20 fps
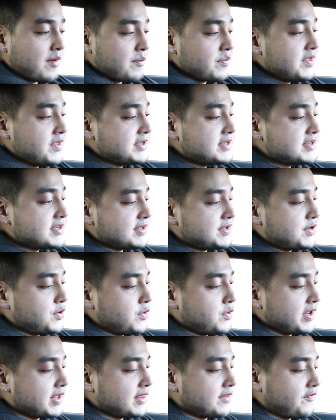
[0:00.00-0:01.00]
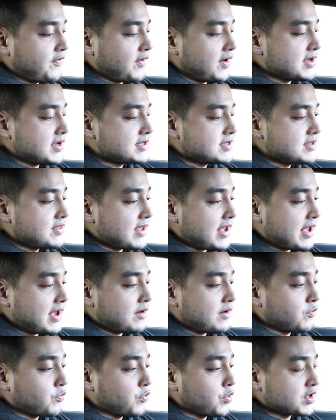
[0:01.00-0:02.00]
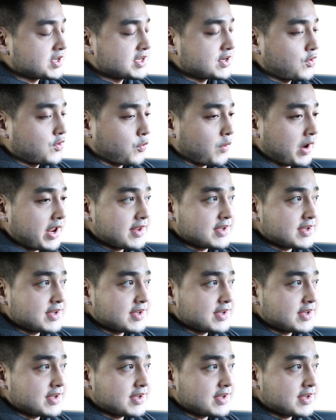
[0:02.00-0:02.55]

This is a tuning device that works great,